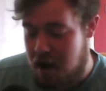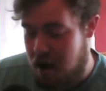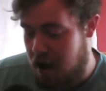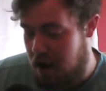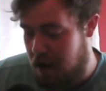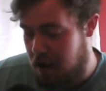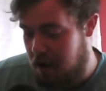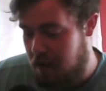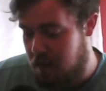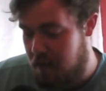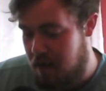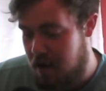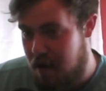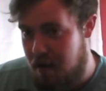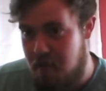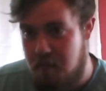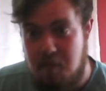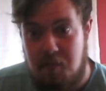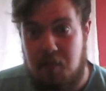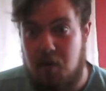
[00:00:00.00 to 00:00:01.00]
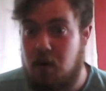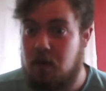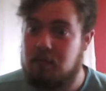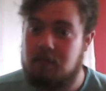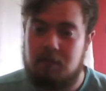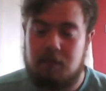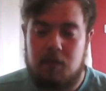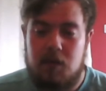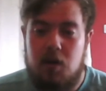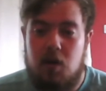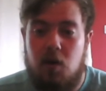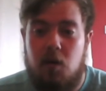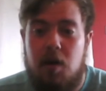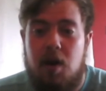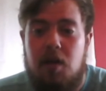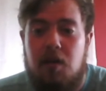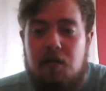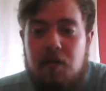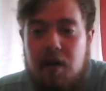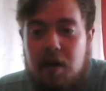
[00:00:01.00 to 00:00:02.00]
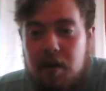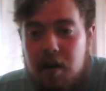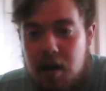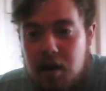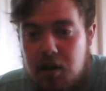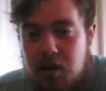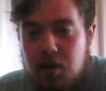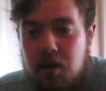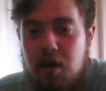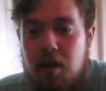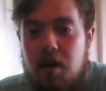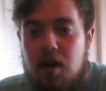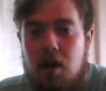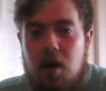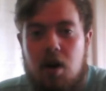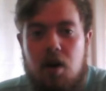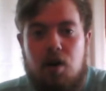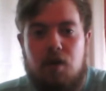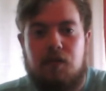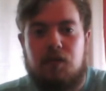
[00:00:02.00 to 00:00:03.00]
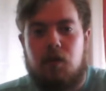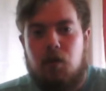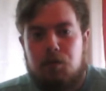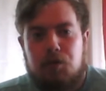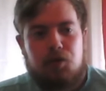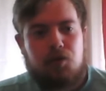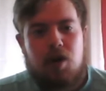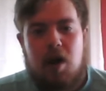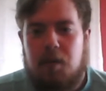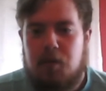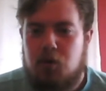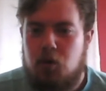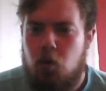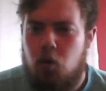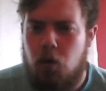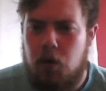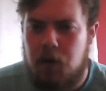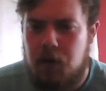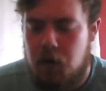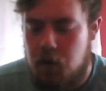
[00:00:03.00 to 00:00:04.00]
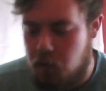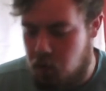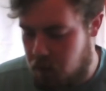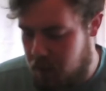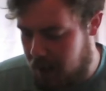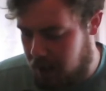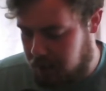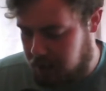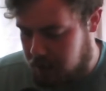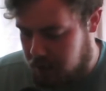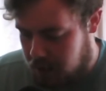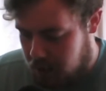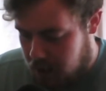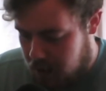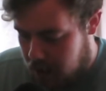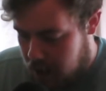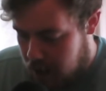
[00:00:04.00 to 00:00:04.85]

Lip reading: But another variation of those straps or 2 belts.